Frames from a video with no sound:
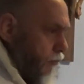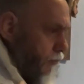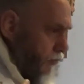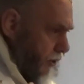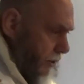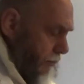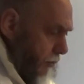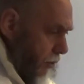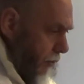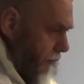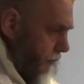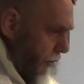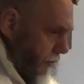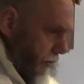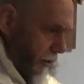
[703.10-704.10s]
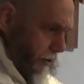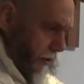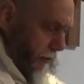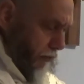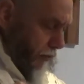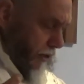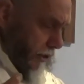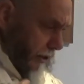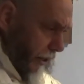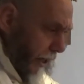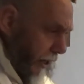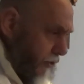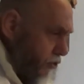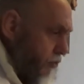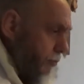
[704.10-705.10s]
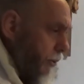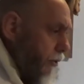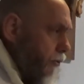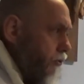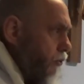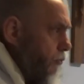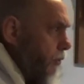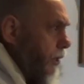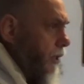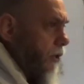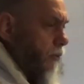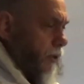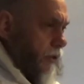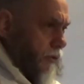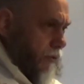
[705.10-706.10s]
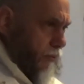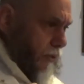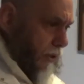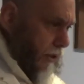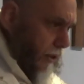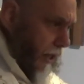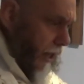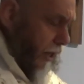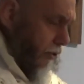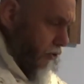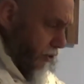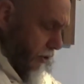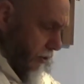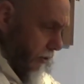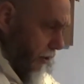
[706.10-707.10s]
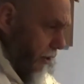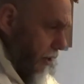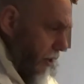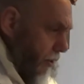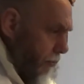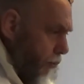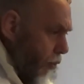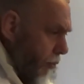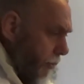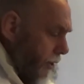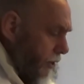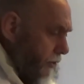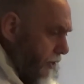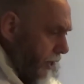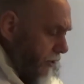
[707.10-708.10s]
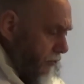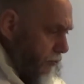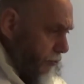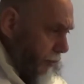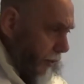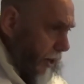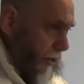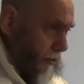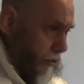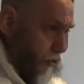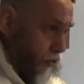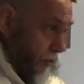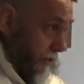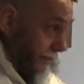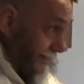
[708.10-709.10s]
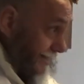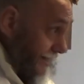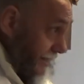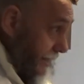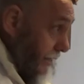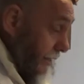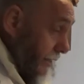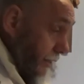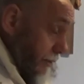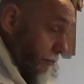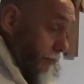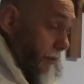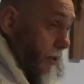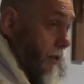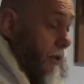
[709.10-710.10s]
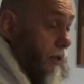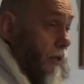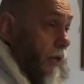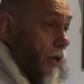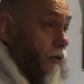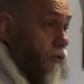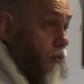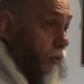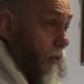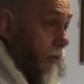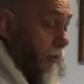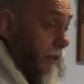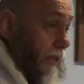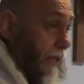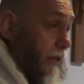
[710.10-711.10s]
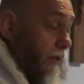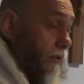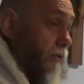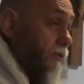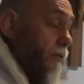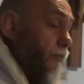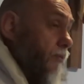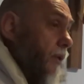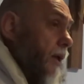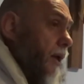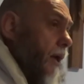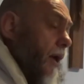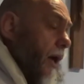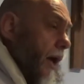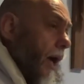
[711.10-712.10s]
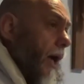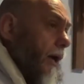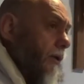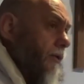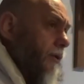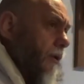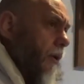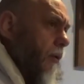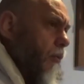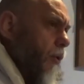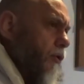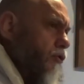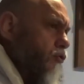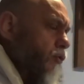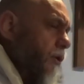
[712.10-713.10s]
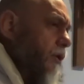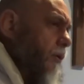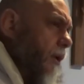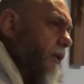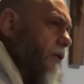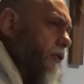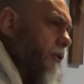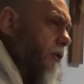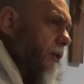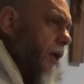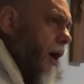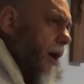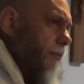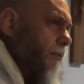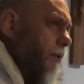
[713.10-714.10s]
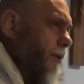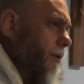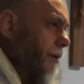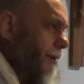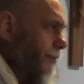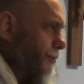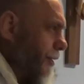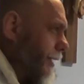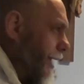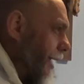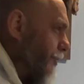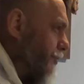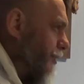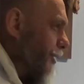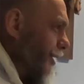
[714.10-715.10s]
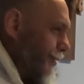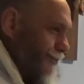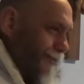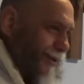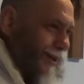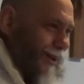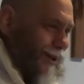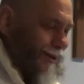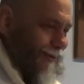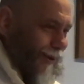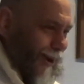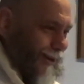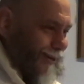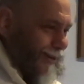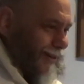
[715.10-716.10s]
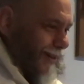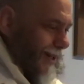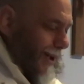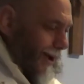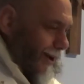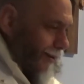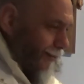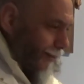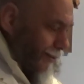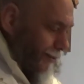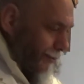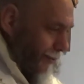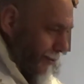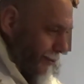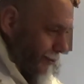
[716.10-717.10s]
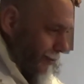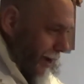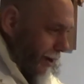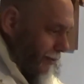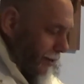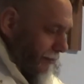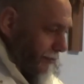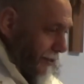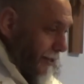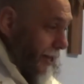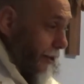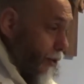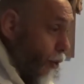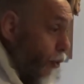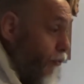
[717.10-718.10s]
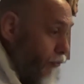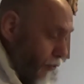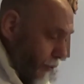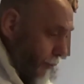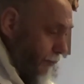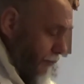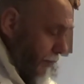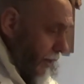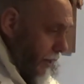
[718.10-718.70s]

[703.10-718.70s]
Do I need to re-engage spiritual reading? Do I need to re-engage in more meditative prayer to truly see him and to who he really is? And what tree do I need to climb to get to him, right? What crowd do I have to get over?